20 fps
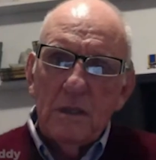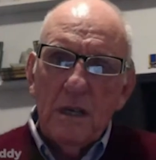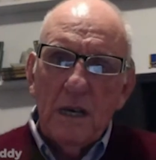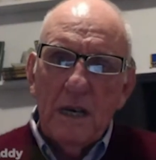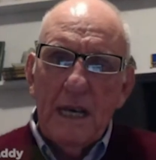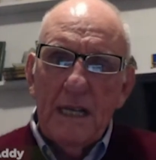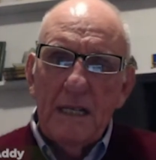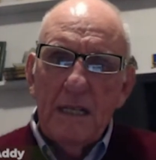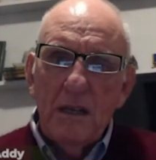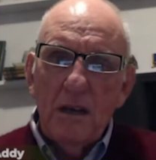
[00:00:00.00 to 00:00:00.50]
I
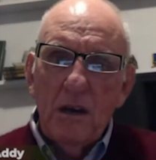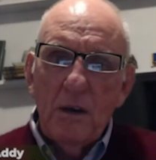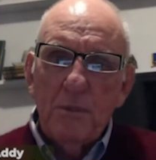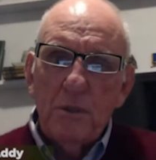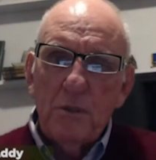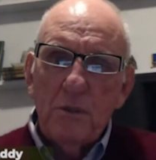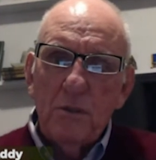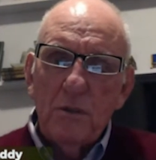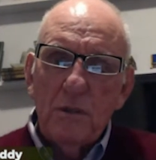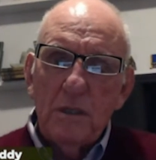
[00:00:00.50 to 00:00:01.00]
had the
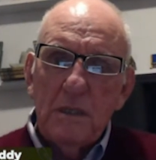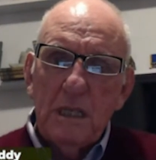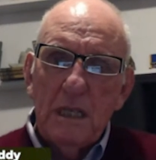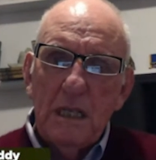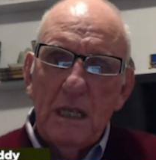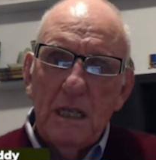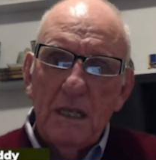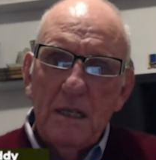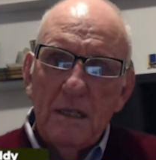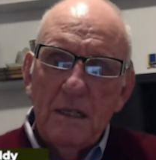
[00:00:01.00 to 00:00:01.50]

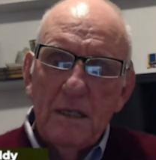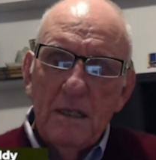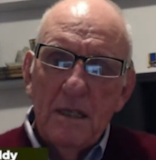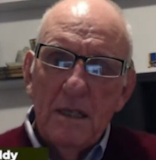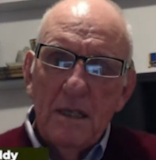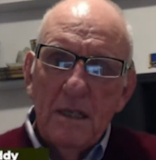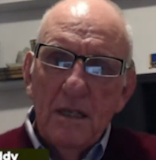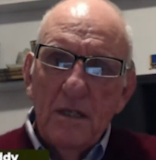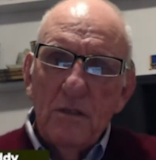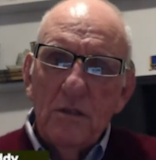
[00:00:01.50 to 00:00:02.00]
opportunity
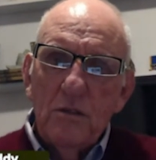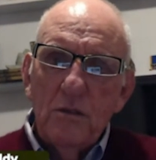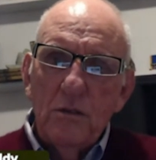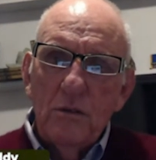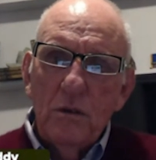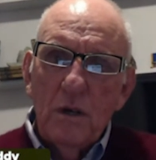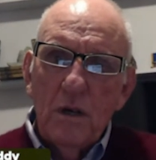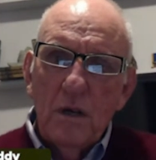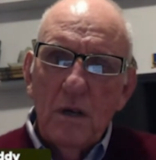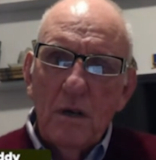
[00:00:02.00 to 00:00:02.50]

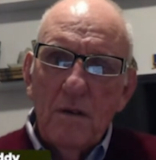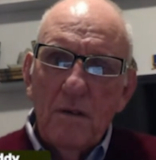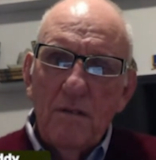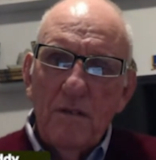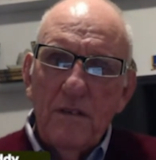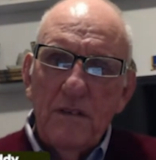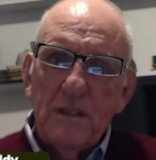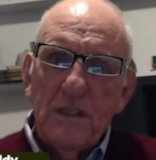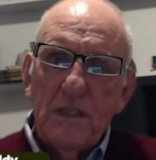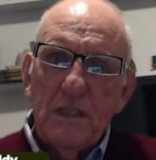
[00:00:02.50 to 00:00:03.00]
to
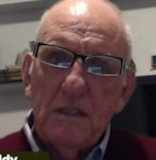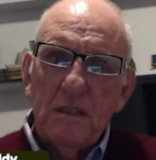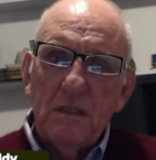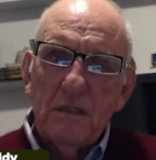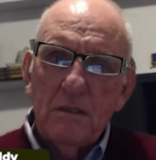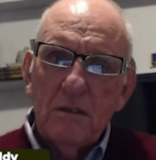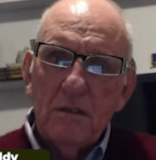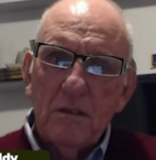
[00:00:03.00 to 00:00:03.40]
visit